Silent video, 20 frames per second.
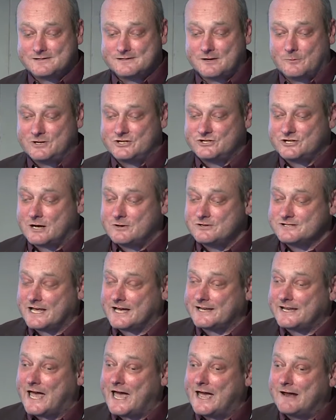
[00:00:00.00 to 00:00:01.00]
So we chose
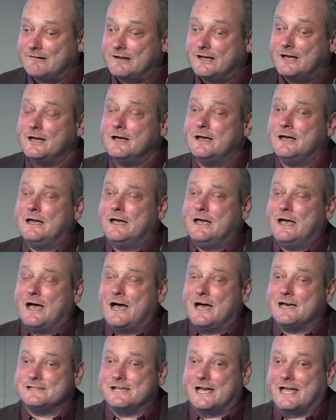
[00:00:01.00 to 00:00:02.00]
that area as a